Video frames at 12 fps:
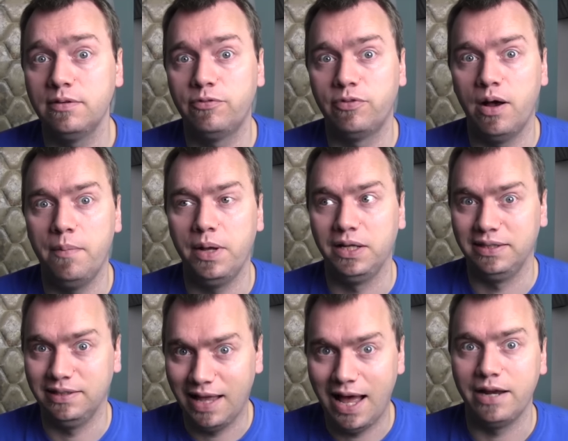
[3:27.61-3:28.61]
from a
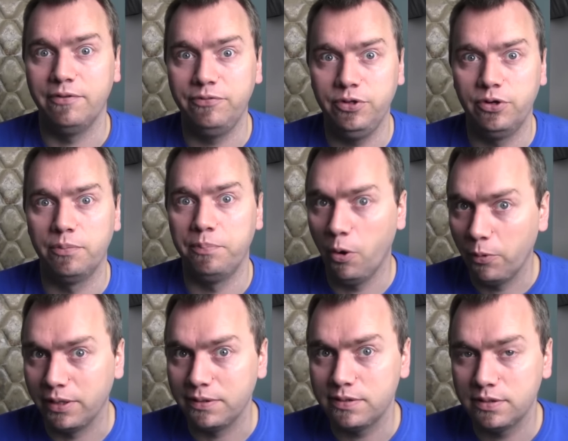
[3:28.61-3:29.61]
lot of your
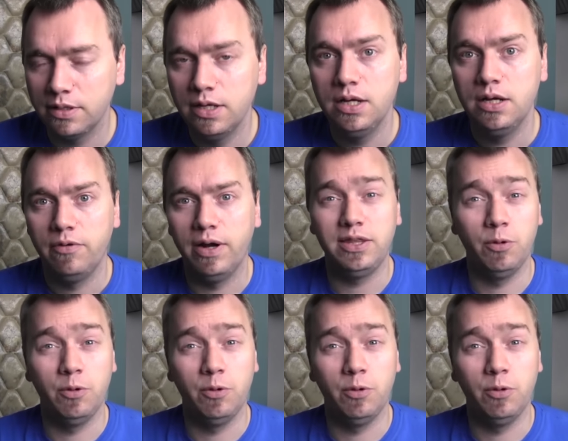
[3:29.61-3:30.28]
opponent, right?